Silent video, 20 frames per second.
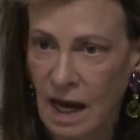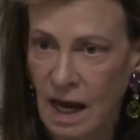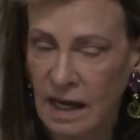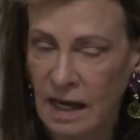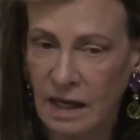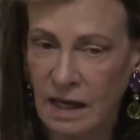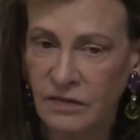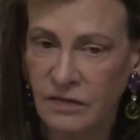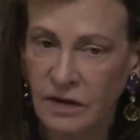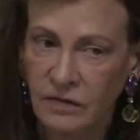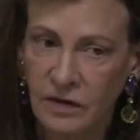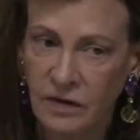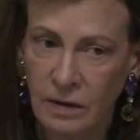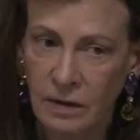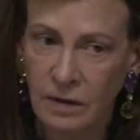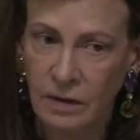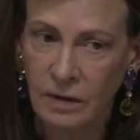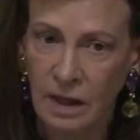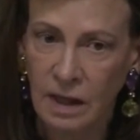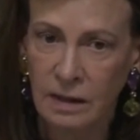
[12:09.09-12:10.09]
And I think there
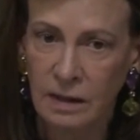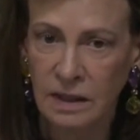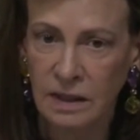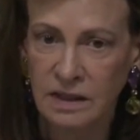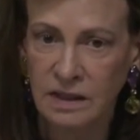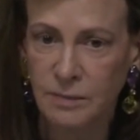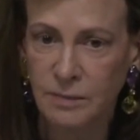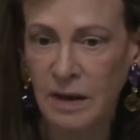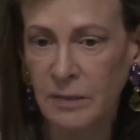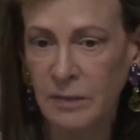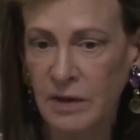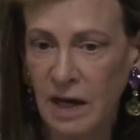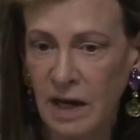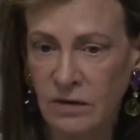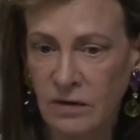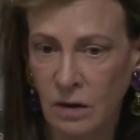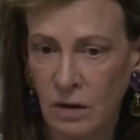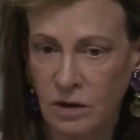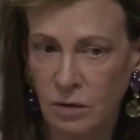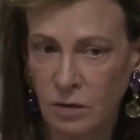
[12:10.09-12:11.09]
are at least people I
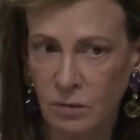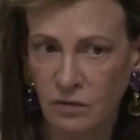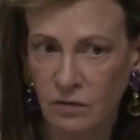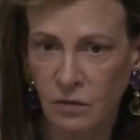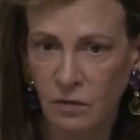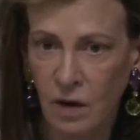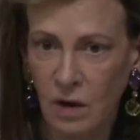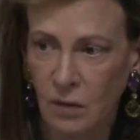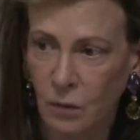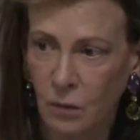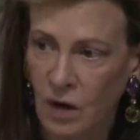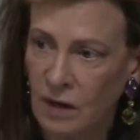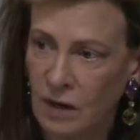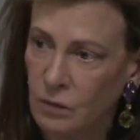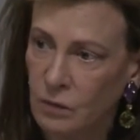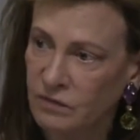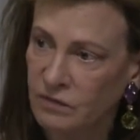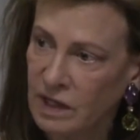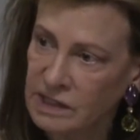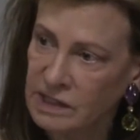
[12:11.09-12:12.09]
talked to before I went
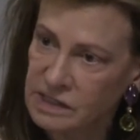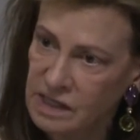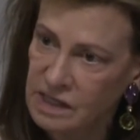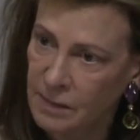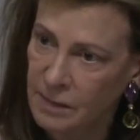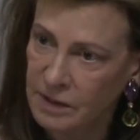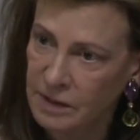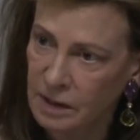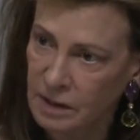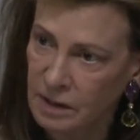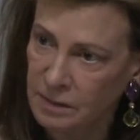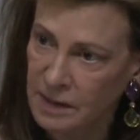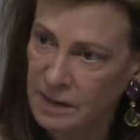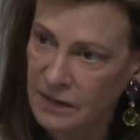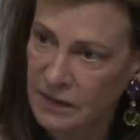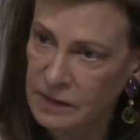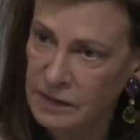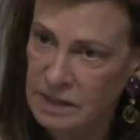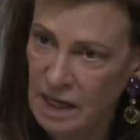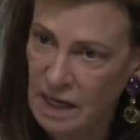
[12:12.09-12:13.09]
were very skeptical about this.